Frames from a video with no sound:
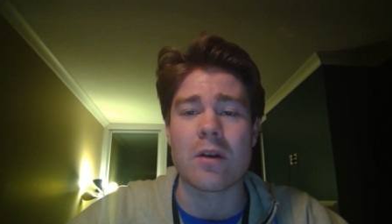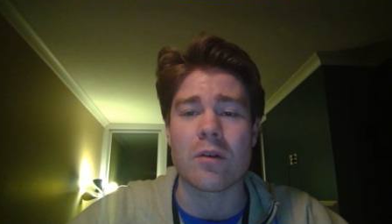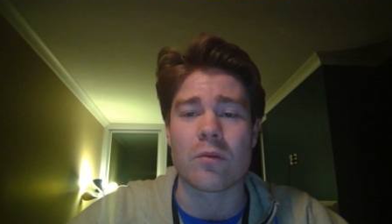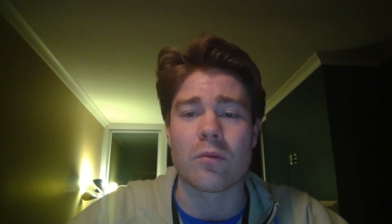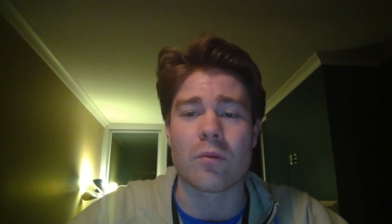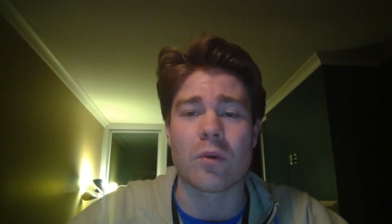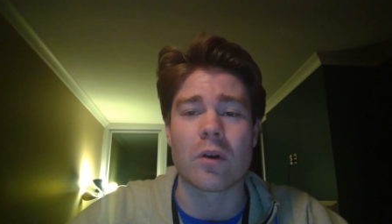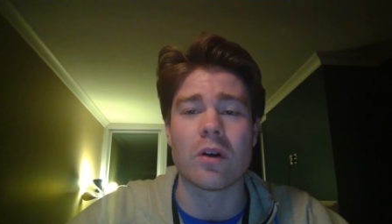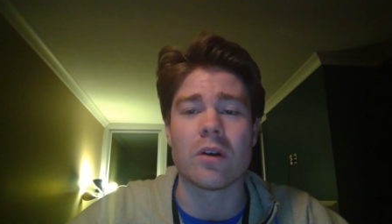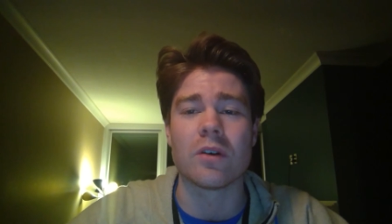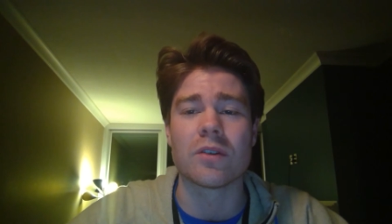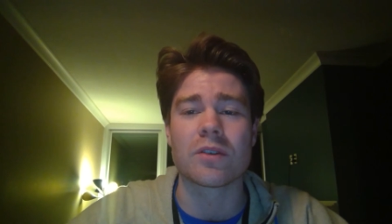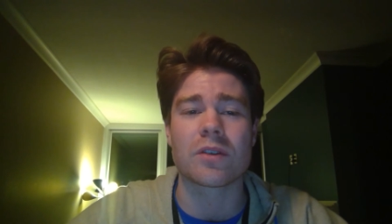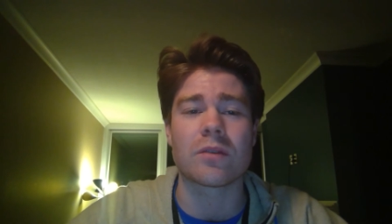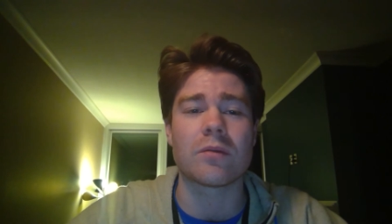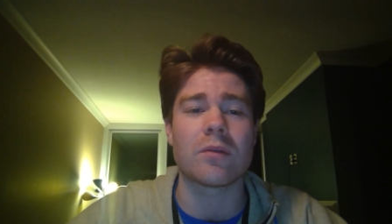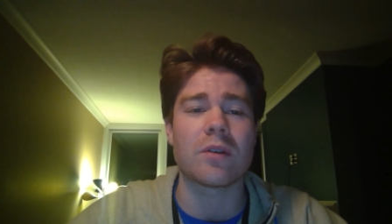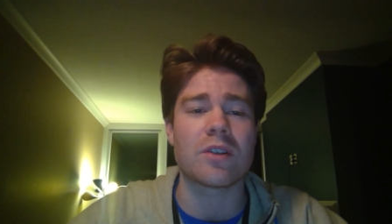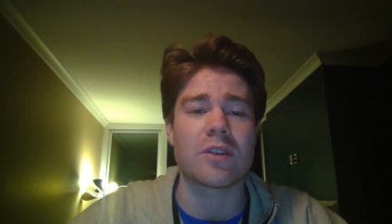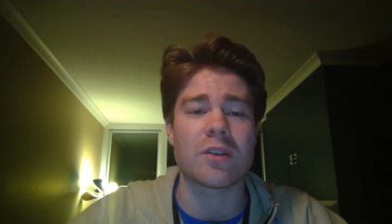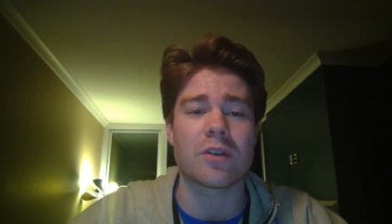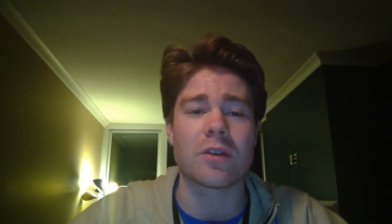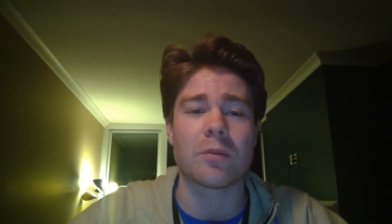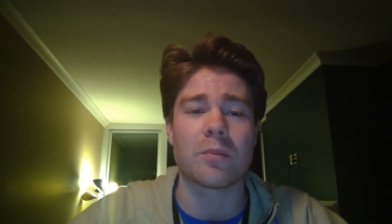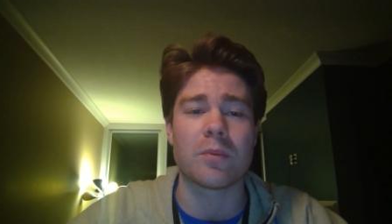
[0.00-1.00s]
Rawls'
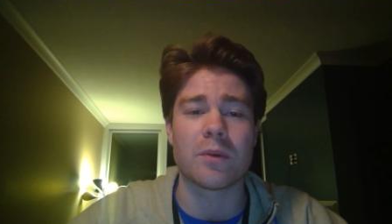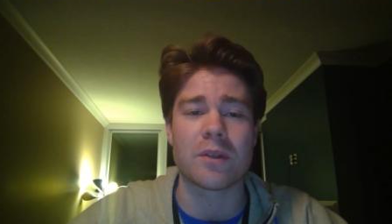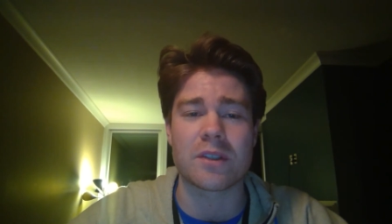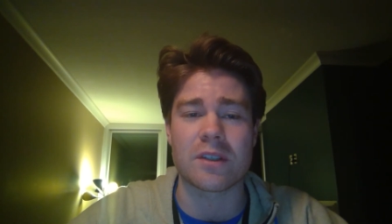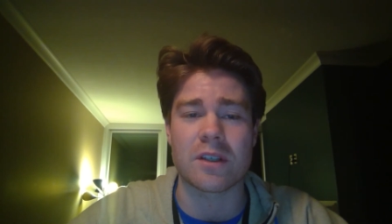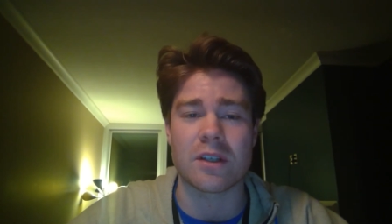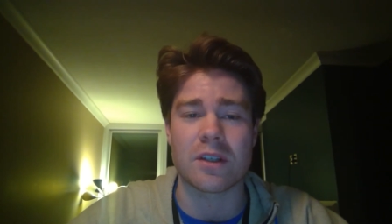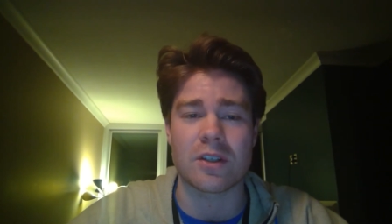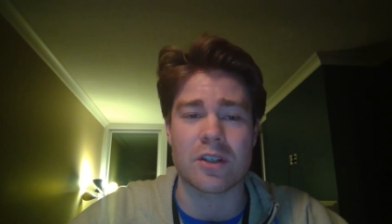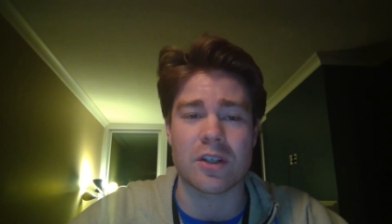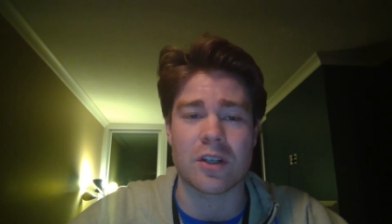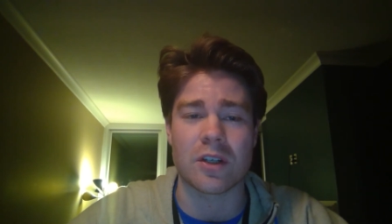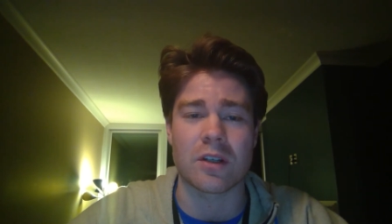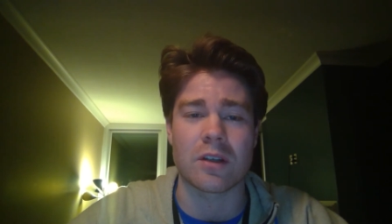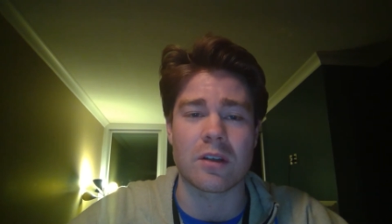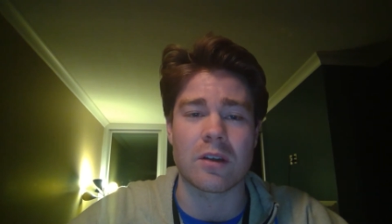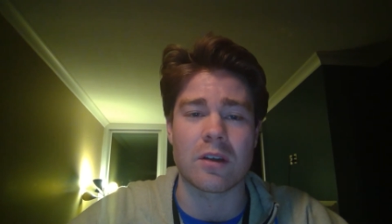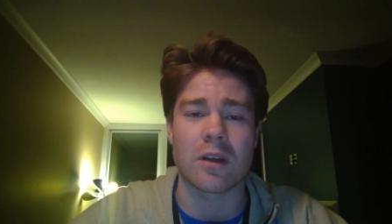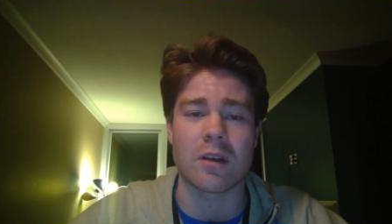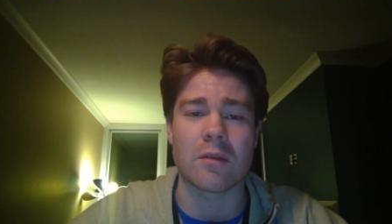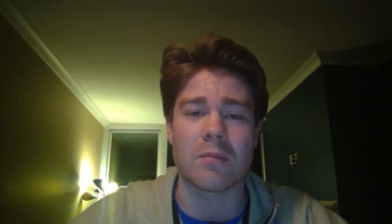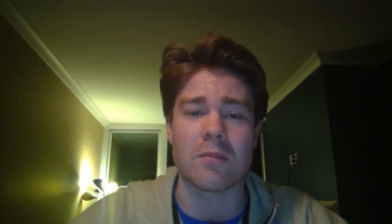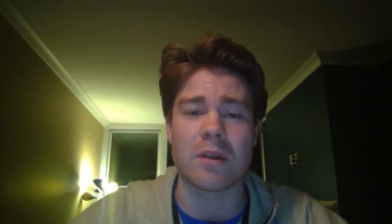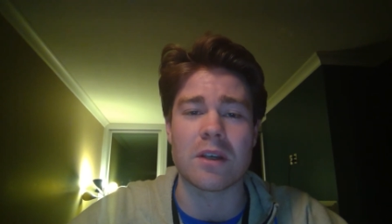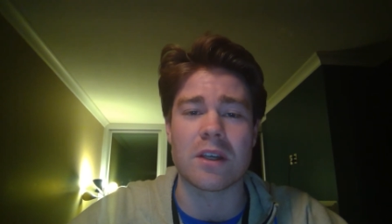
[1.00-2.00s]
original position
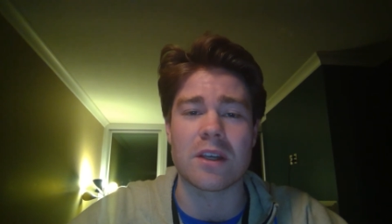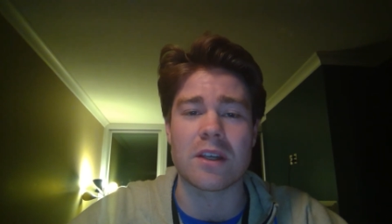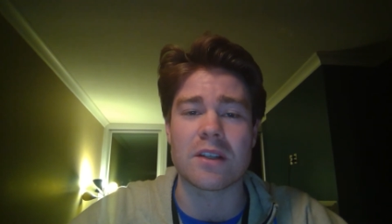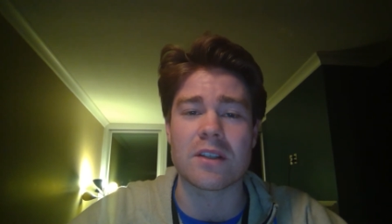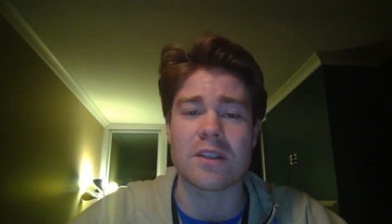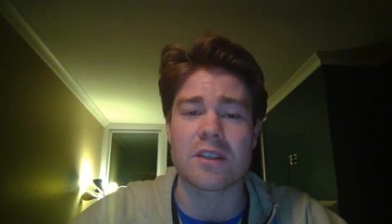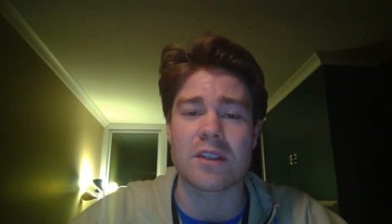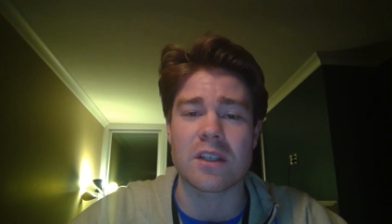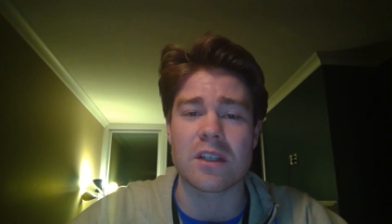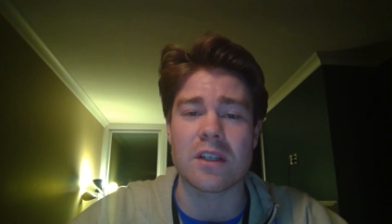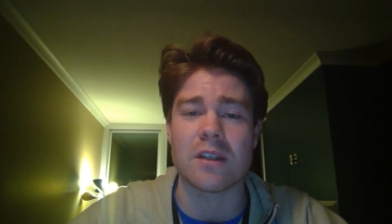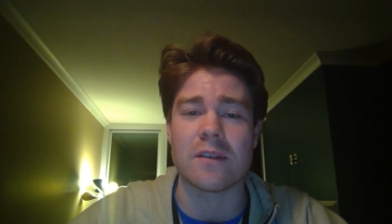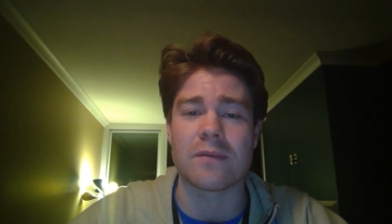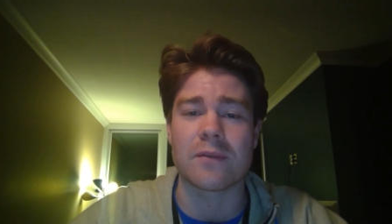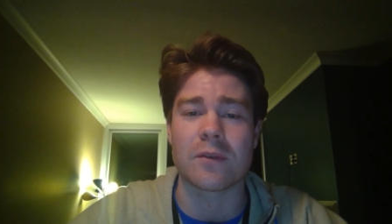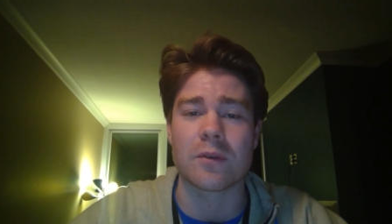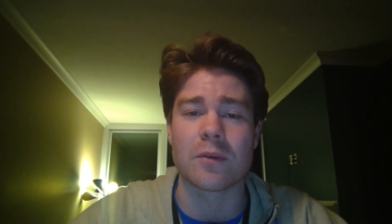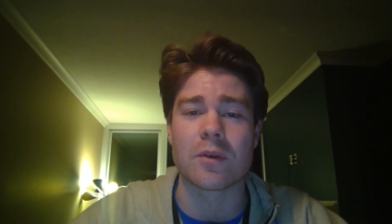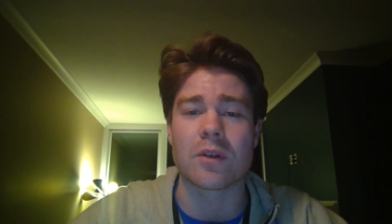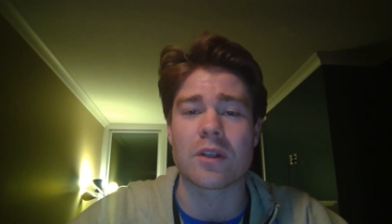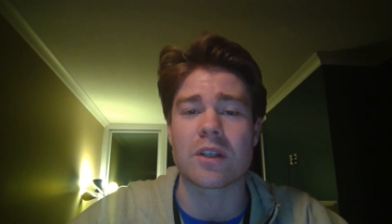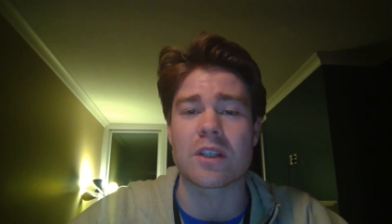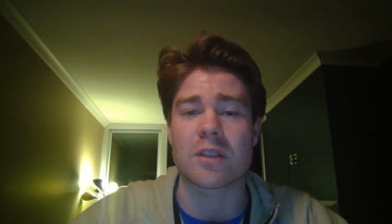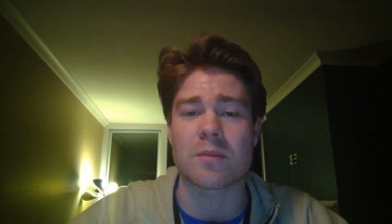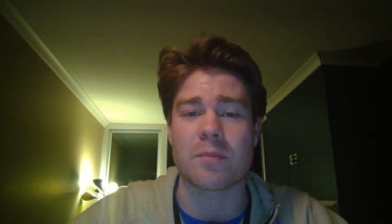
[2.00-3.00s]
can be conceived through
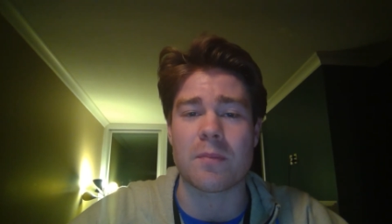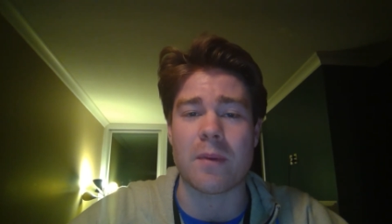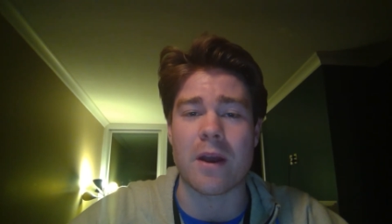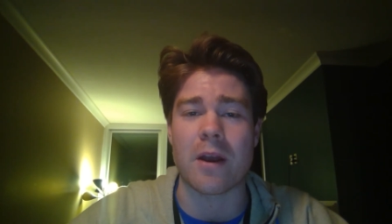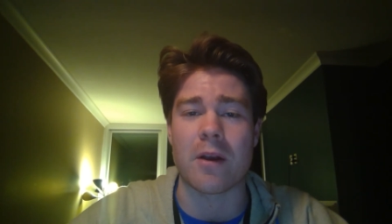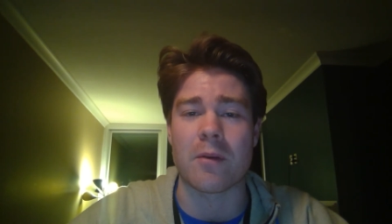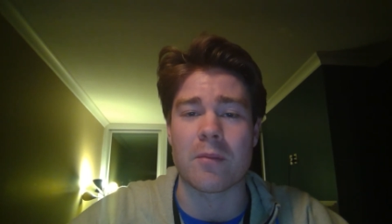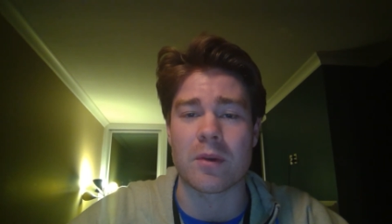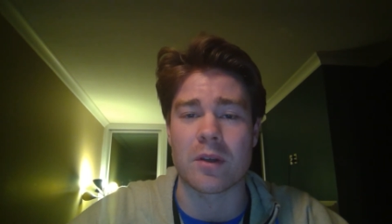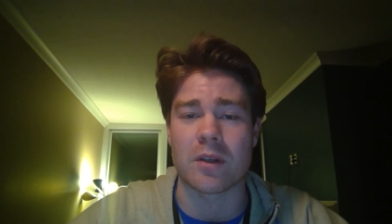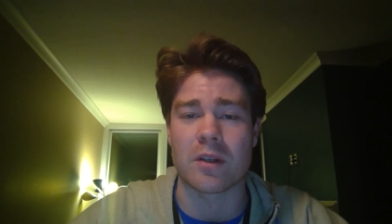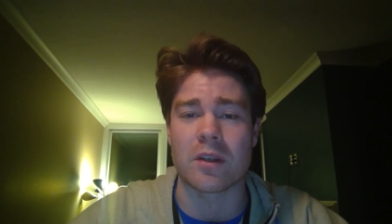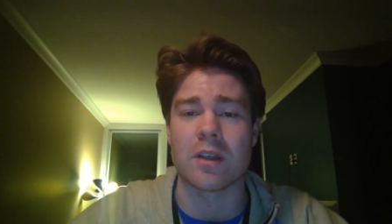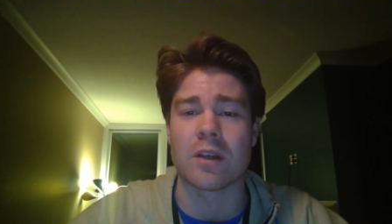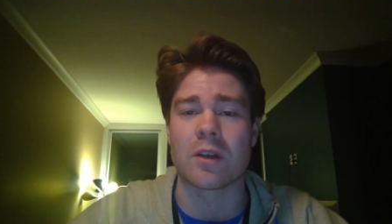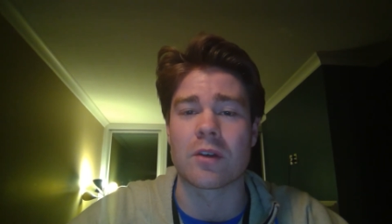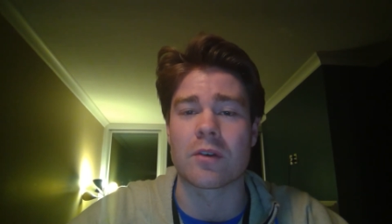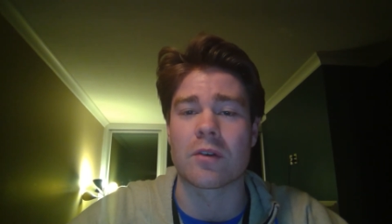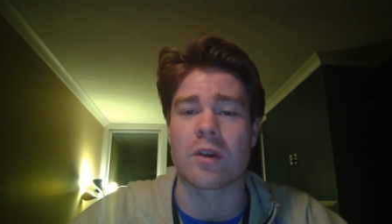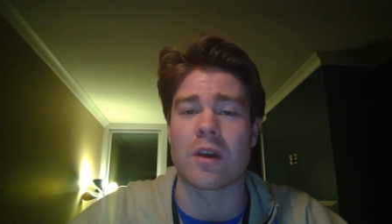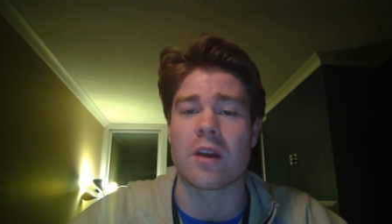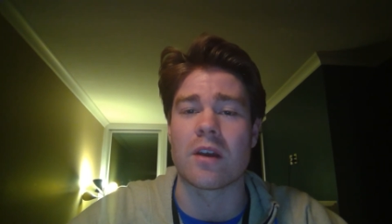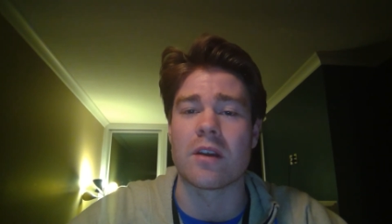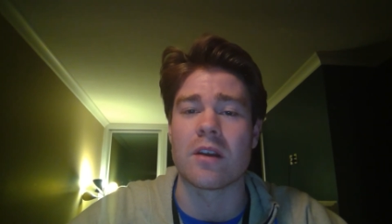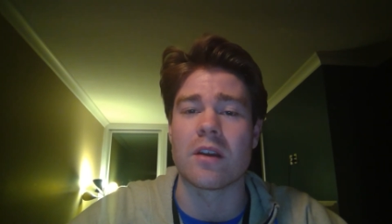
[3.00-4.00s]
an experiment he
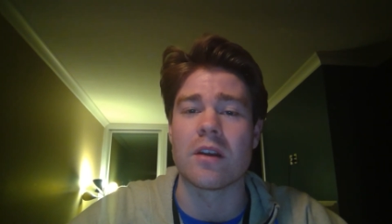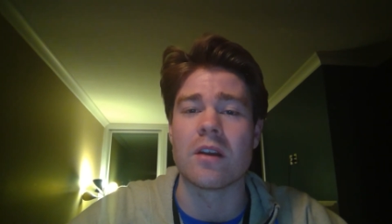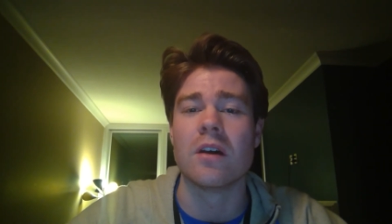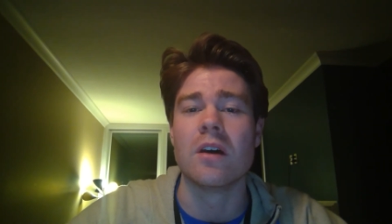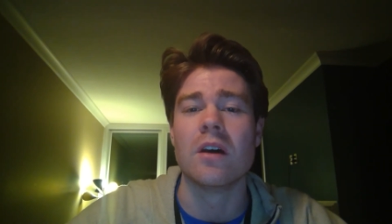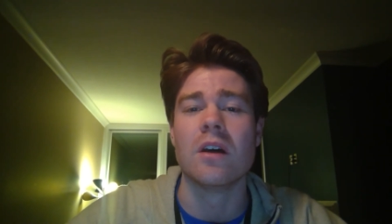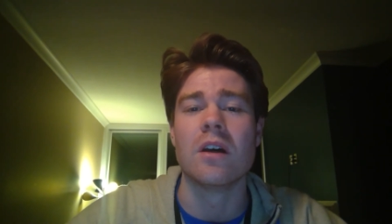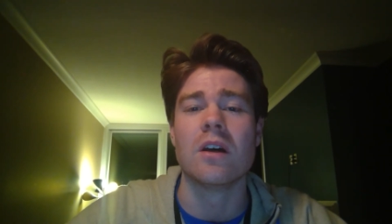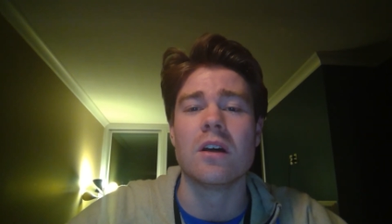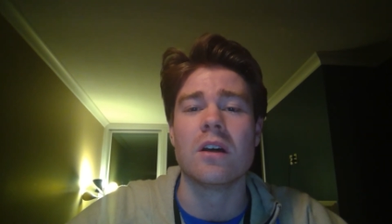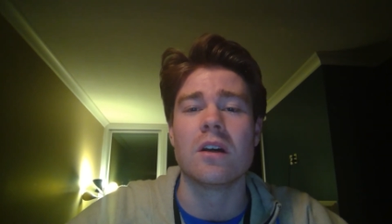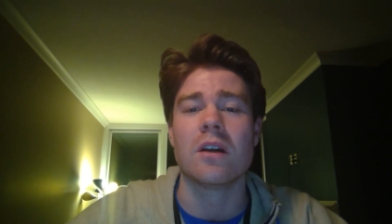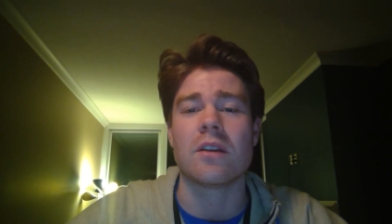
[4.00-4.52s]
created.